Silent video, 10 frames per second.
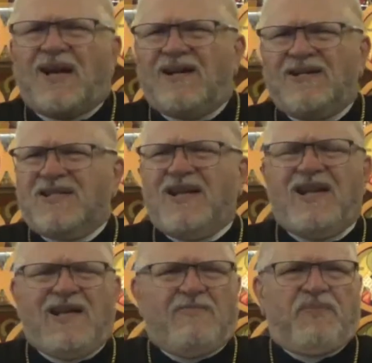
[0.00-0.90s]
How does that
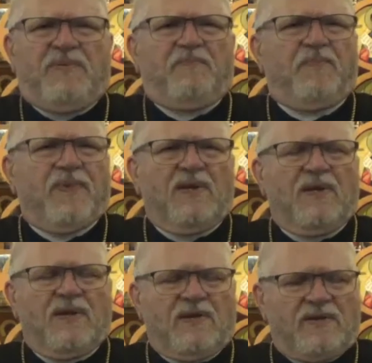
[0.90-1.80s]
happen?
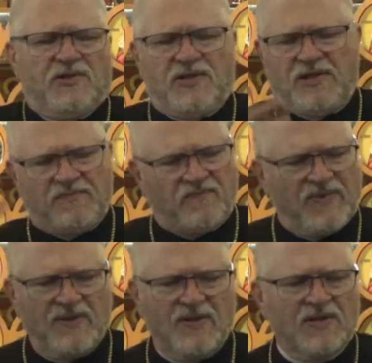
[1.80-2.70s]
You see?
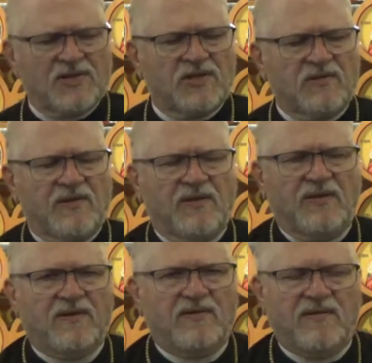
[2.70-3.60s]
So
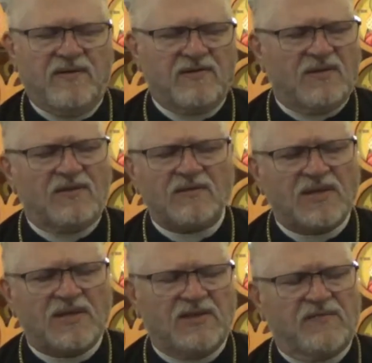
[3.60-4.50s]
there, there's
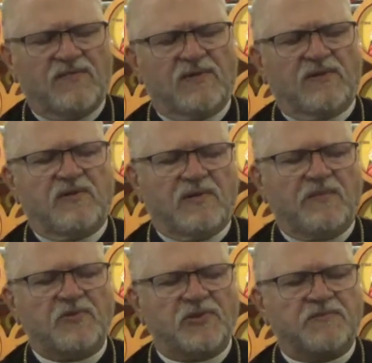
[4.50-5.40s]
all kind of uh,
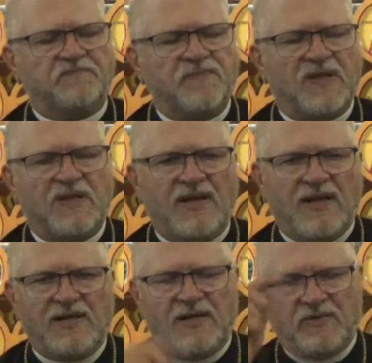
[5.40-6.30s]
corruption,
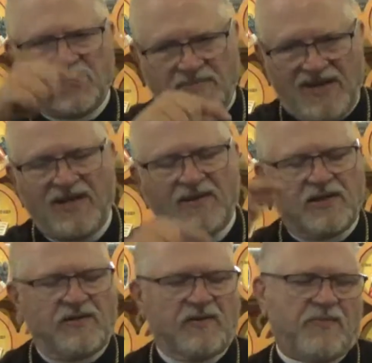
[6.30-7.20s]
and it was man
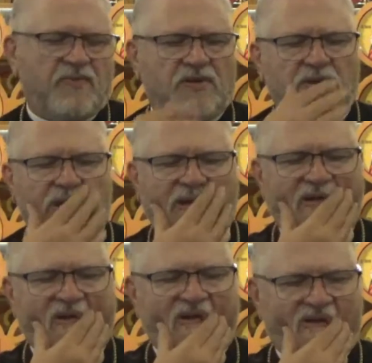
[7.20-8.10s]
that corrupted
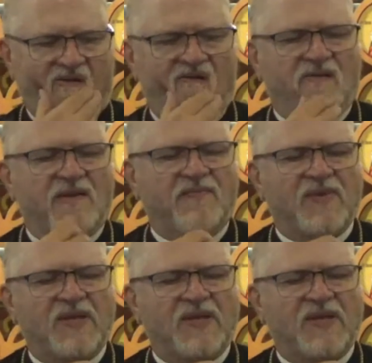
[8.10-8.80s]
uh, the earth,